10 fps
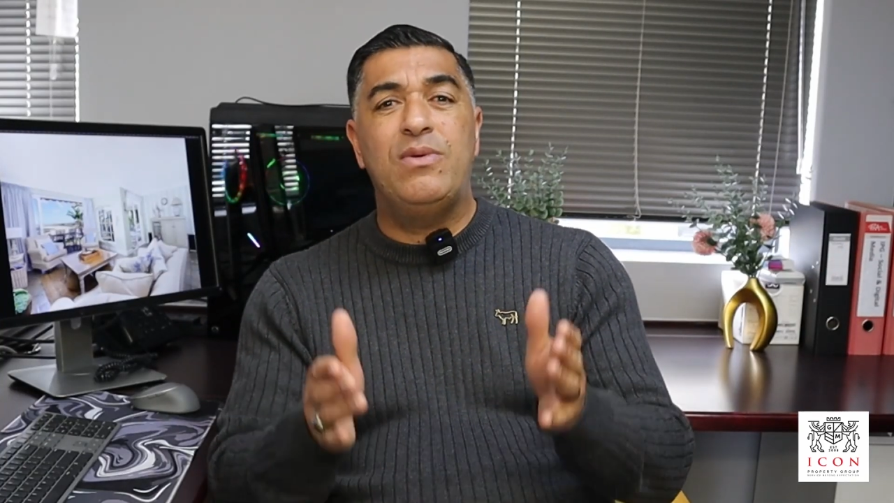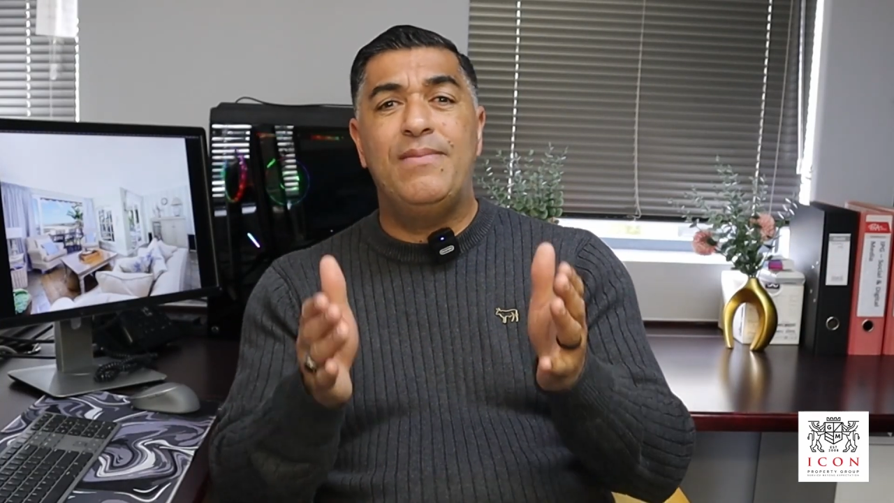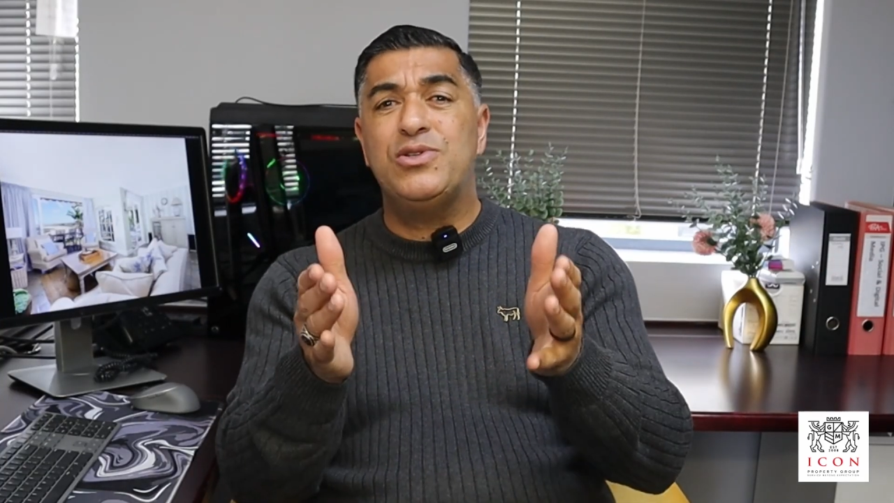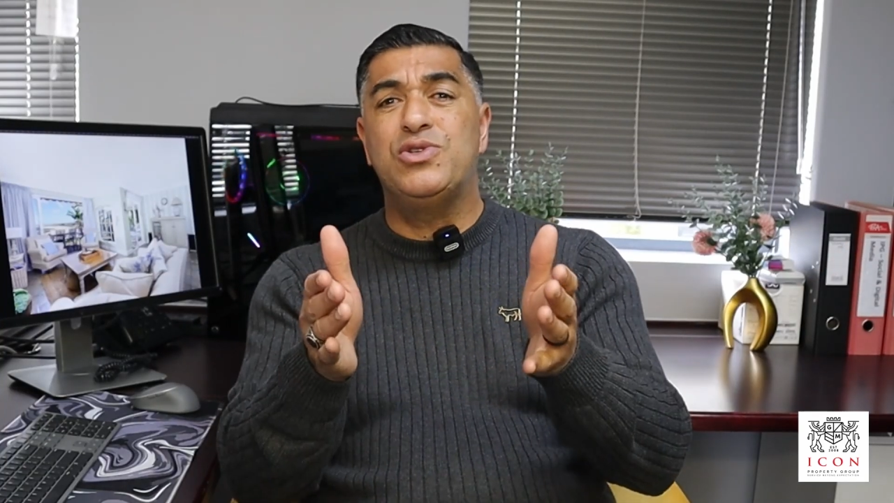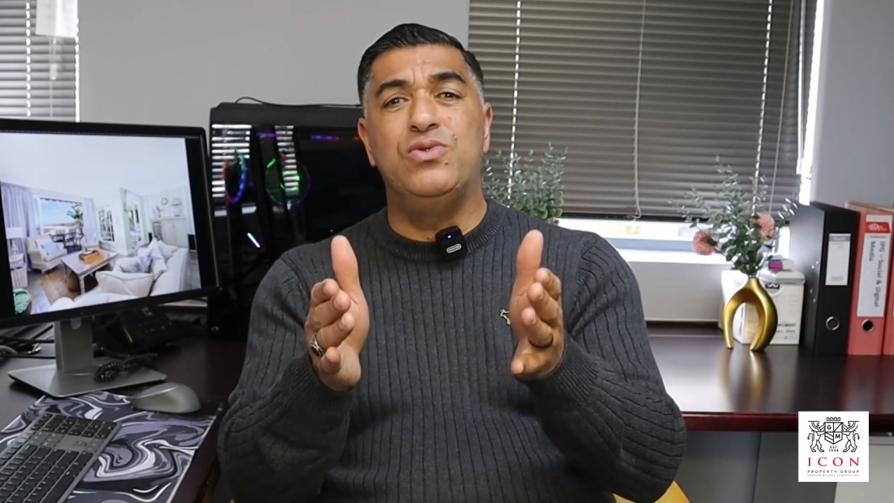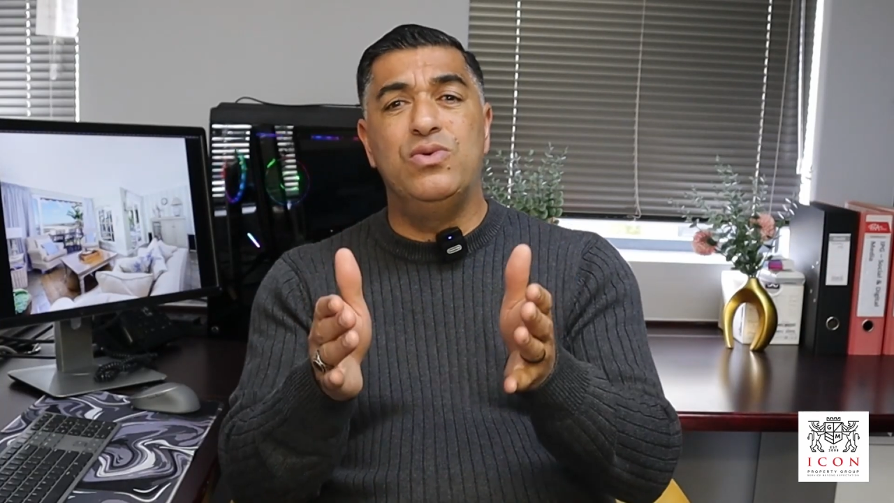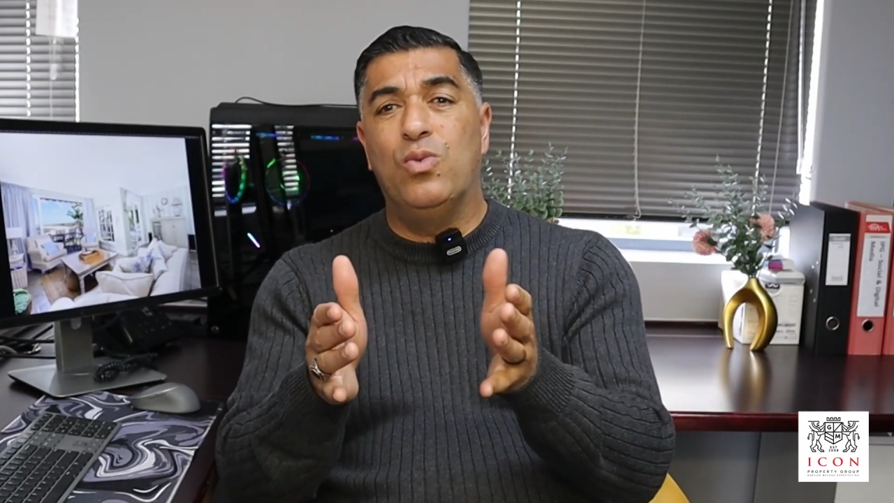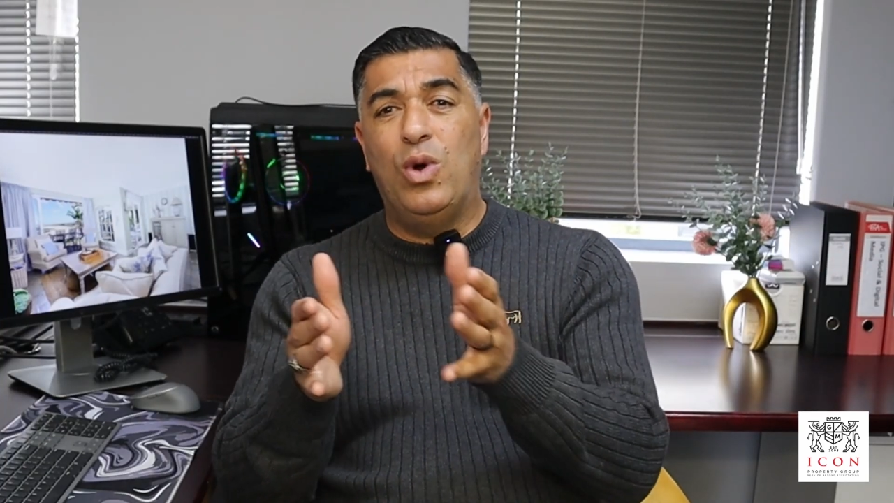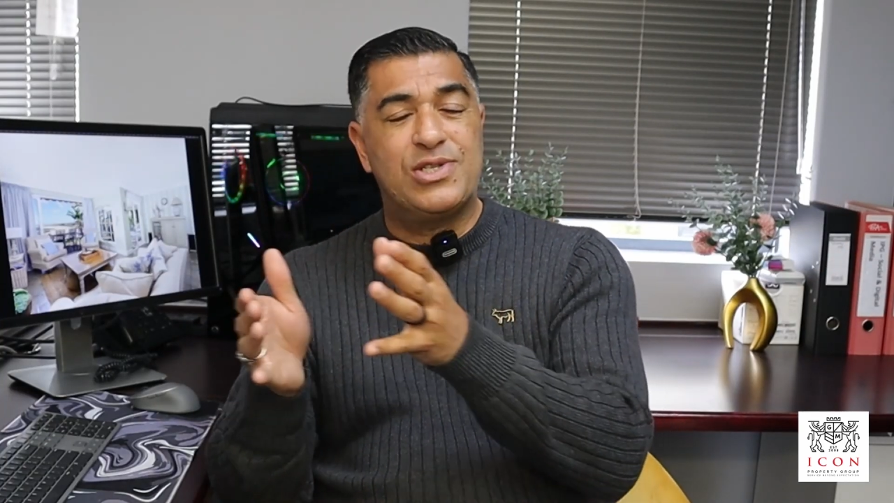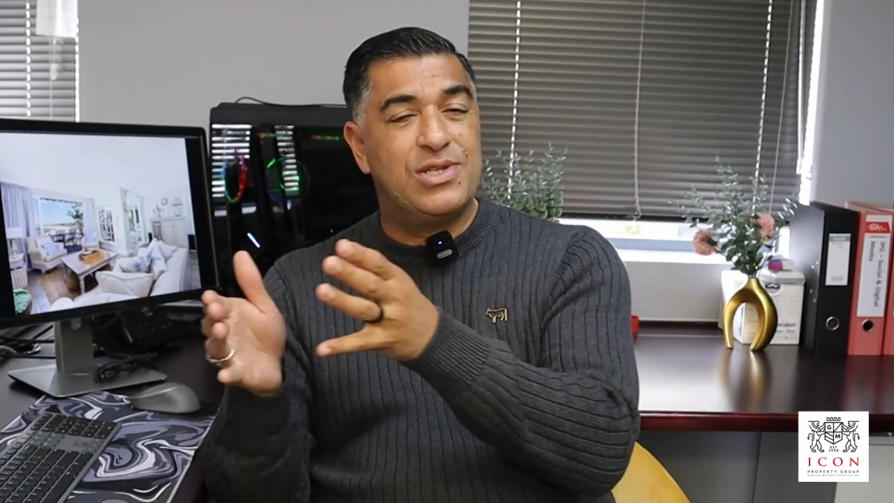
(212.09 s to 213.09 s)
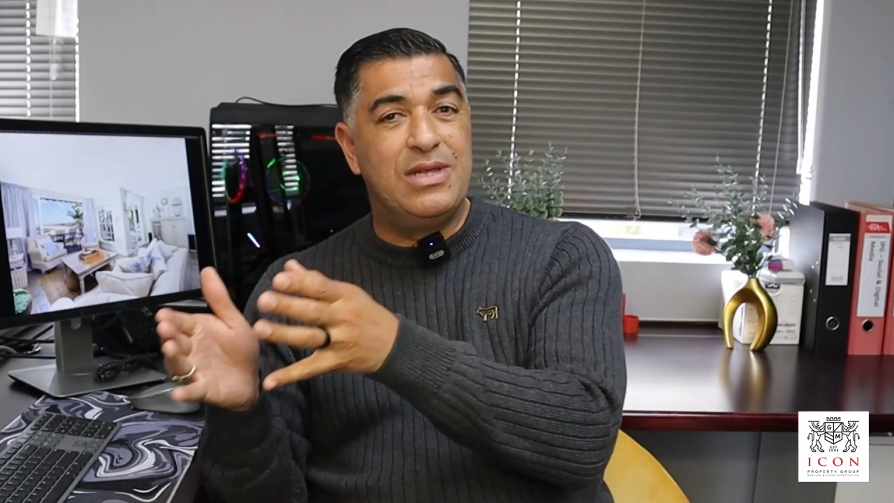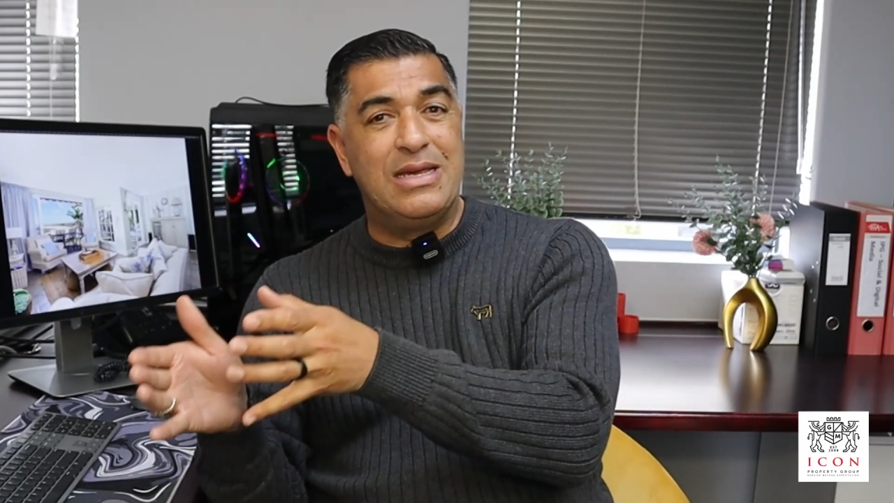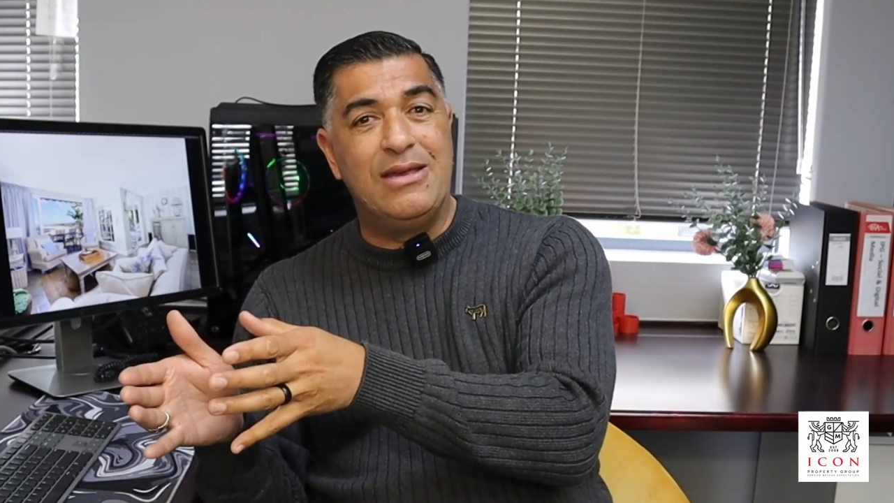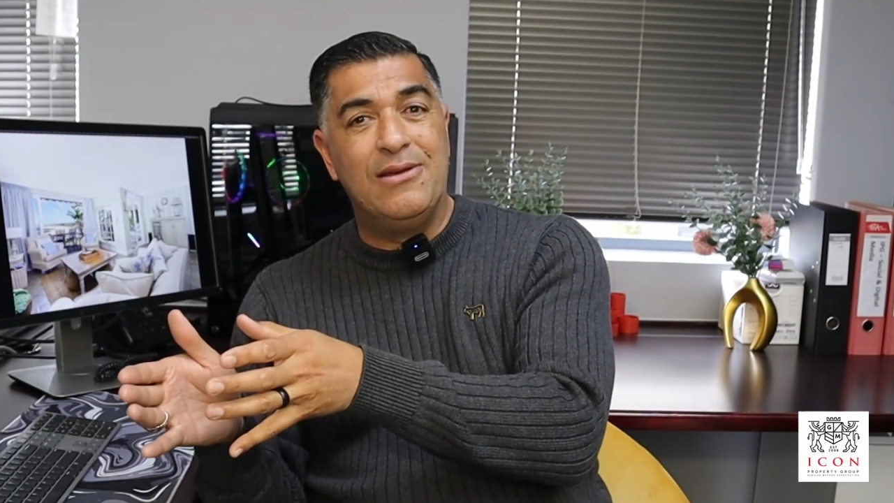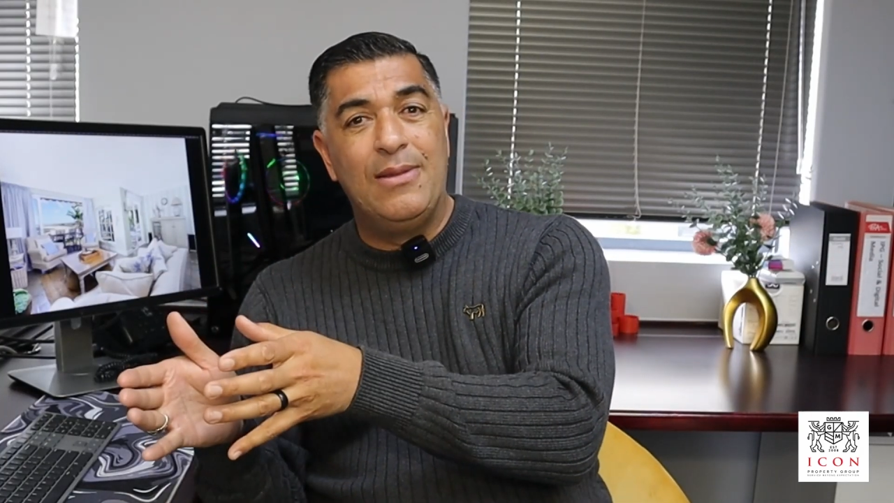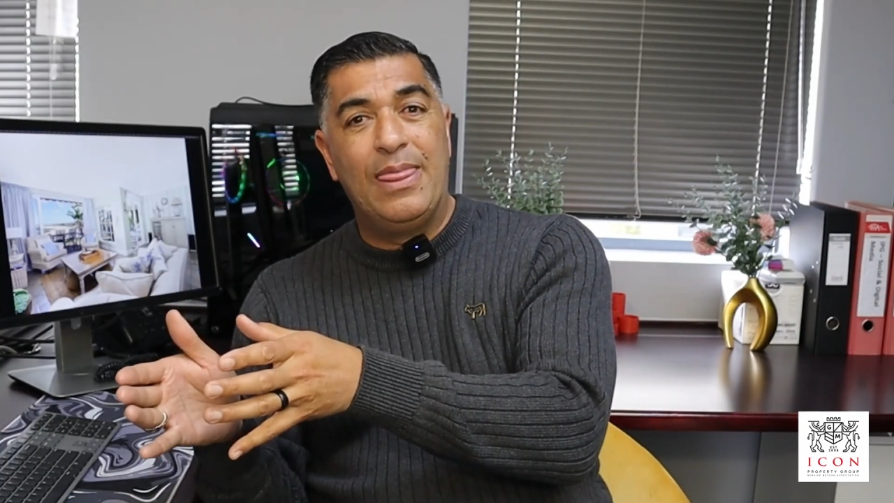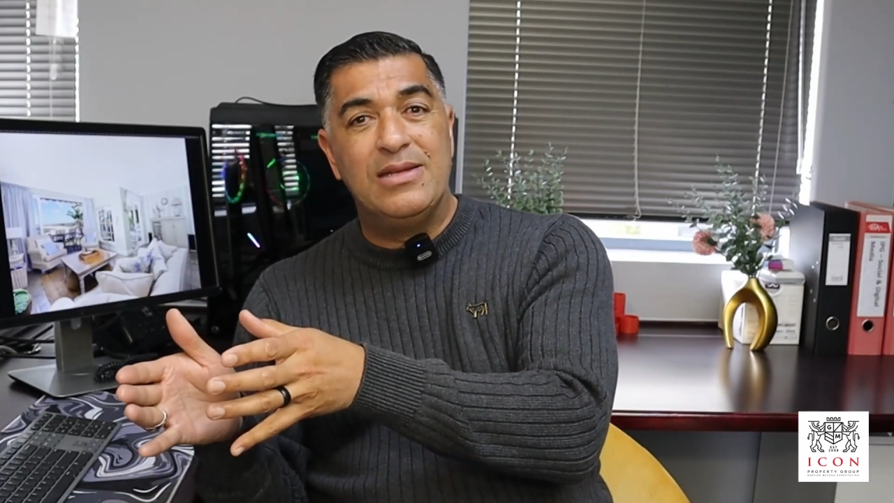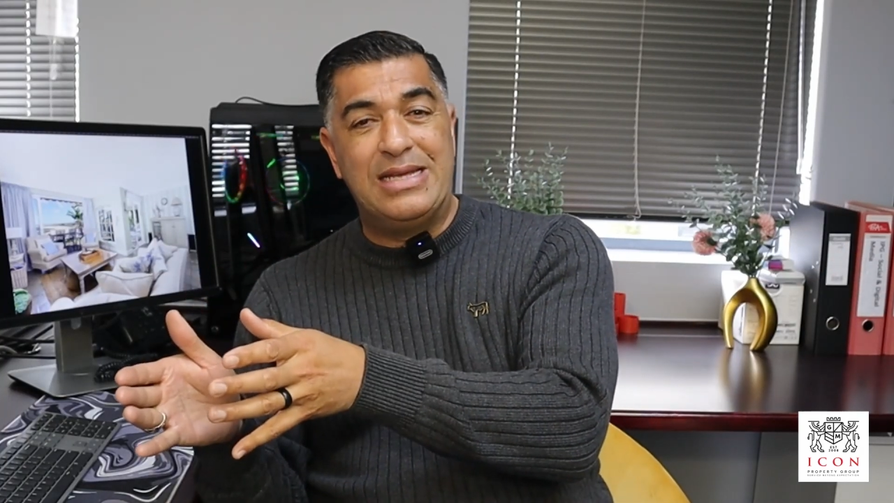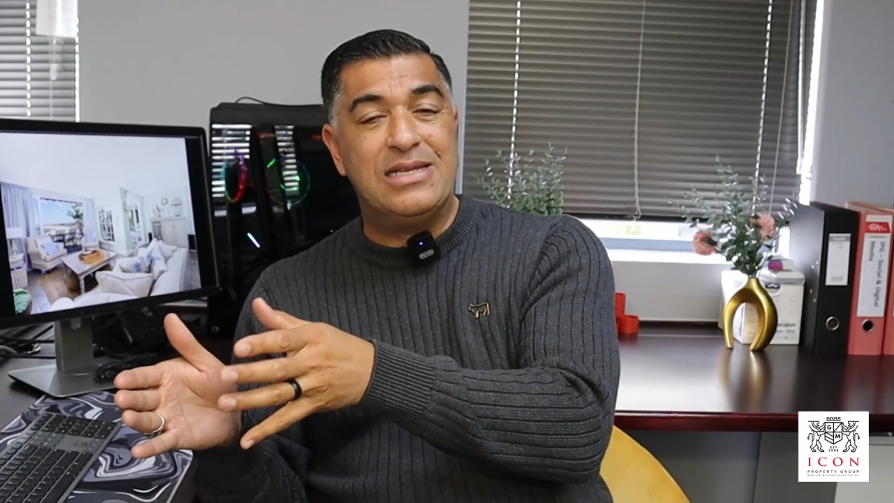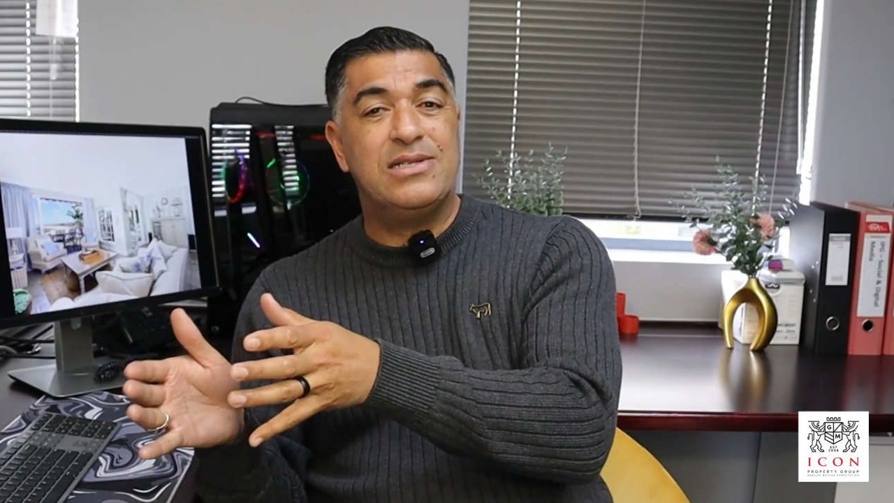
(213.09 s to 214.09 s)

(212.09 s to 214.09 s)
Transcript: Please remember to watch the